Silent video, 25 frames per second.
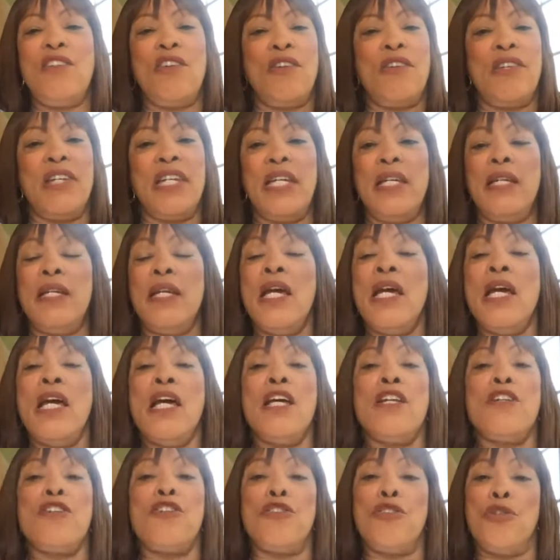You don't need
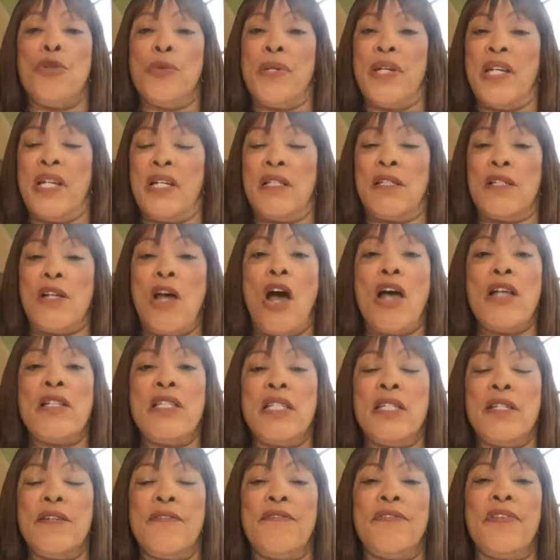to do an
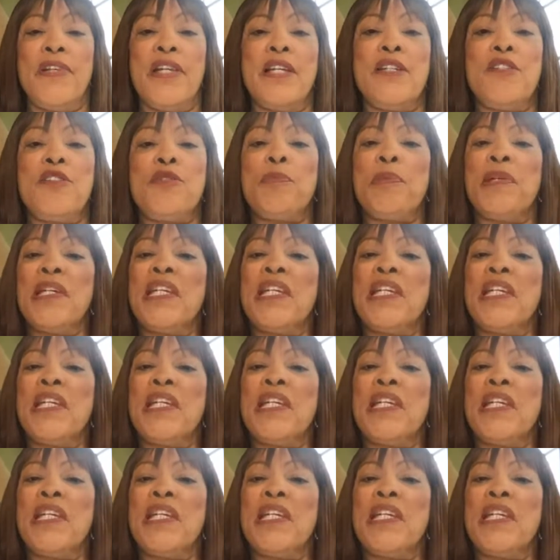exhaustive list,